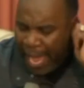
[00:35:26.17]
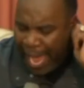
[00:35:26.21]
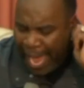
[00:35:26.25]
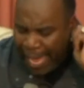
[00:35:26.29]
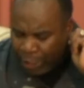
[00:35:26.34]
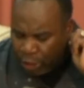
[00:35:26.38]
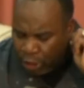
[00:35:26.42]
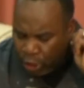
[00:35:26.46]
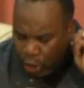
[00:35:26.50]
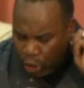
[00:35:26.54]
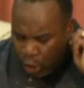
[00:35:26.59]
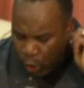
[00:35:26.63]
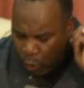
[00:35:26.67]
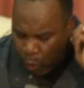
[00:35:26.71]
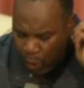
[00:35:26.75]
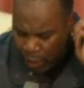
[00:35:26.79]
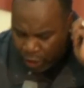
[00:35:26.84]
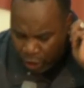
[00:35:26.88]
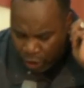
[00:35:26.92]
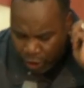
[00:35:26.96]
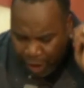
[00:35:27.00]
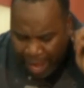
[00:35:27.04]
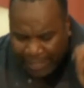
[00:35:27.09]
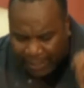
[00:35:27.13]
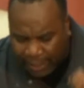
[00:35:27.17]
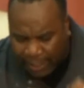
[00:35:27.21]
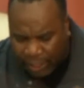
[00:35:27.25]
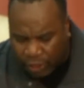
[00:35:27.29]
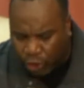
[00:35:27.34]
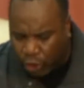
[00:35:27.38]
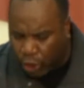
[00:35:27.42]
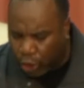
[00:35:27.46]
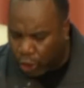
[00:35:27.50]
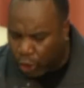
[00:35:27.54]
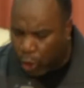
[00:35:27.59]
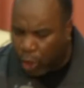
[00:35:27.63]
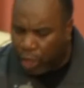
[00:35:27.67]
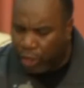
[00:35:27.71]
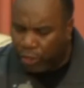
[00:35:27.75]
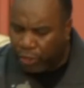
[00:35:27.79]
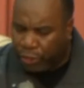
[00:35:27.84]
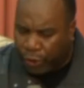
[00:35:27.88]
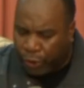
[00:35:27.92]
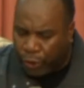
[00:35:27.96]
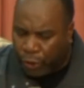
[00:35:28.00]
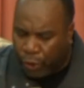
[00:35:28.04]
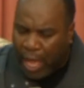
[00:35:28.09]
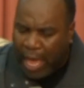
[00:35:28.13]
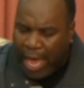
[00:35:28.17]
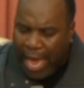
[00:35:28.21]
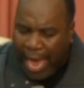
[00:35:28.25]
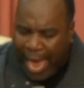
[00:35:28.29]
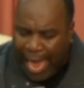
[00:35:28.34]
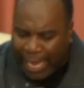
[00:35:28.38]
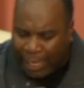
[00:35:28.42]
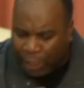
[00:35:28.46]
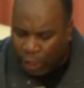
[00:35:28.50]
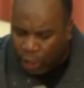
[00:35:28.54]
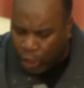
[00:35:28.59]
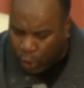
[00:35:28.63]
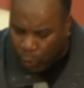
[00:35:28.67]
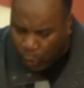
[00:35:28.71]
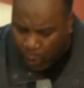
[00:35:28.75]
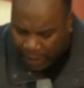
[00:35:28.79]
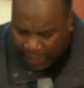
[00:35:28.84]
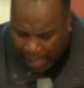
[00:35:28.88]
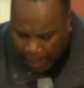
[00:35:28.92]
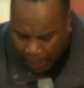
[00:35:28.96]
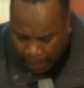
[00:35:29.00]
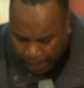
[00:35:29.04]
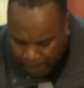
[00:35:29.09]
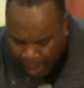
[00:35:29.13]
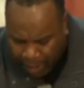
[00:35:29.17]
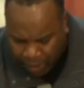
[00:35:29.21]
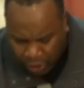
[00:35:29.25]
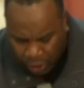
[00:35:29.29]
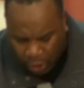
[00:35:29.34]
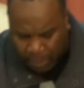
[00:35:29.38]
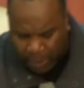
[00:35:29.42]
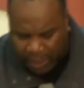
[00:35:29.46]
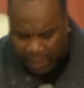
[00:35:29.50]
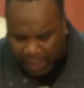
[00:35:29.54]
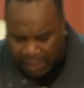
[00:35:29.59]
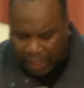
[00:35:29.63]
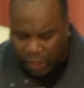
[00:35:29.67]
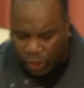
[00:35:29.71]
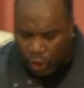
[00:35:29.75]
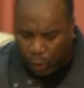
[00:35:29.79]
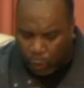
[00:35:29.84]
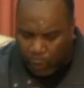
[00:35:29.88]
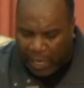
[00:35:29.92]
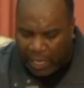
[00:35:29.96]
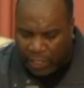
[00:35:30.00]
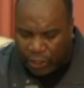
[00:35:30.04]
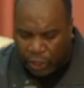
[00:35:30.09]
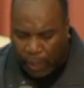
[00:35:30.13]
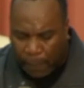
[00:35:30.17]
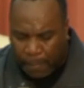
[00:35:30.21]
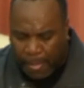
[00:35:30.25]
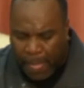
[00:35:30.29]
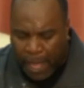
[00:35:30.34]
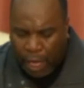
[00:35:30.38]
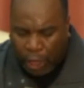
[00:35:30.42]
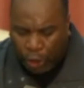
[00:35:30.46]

I don't know what crisis you're going through. I don't know what impossible situation